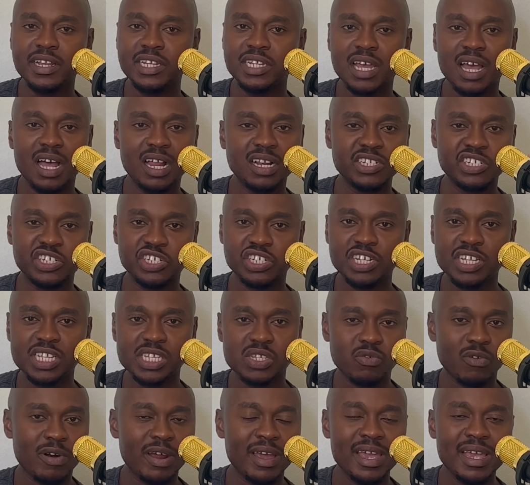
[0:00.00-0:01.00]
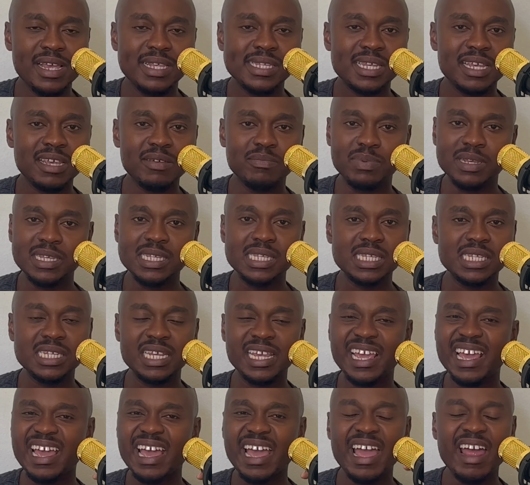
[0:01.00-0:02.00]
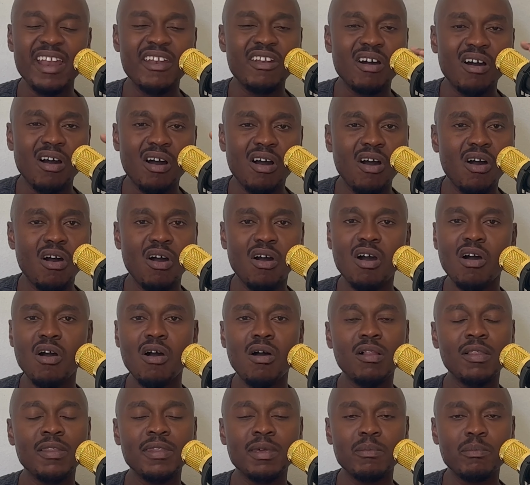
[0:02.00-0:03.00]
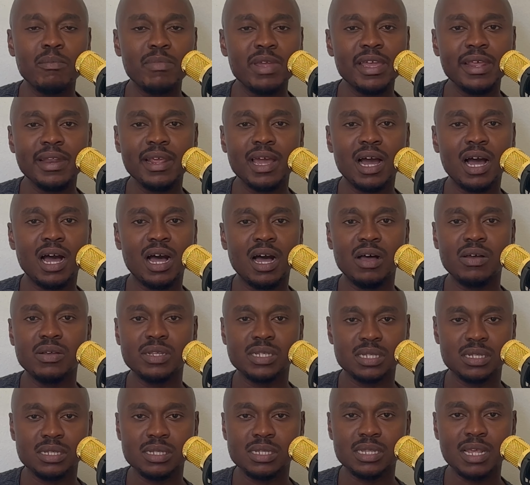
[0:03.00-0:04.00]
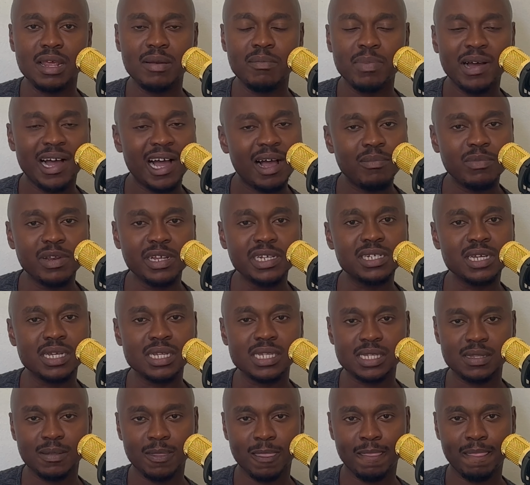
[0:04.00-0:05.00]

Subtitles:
Al Jazeera, SABC, and all the media houses and publishers